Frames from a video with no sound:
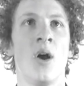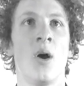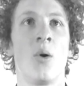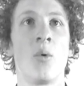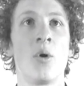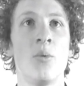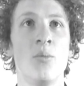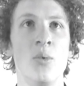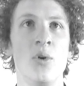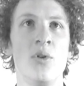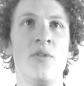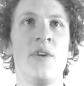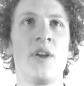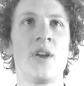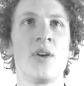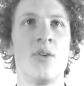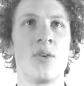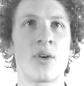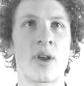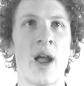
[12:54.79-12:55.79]
When
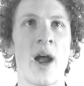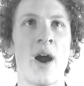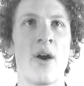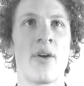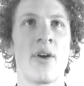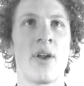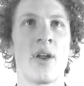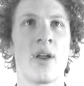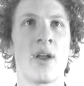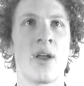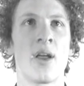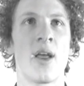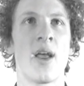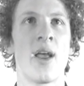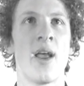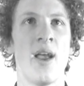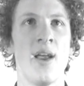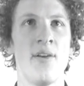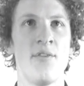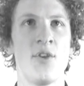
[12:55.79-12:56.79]
moving or carrying
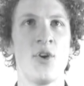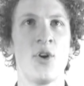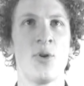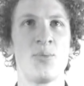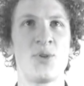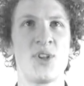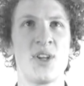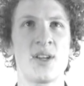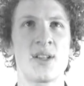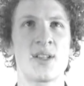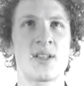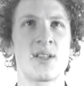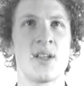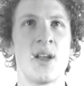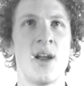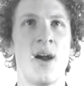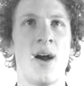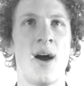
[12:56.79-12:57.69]
heavy objects,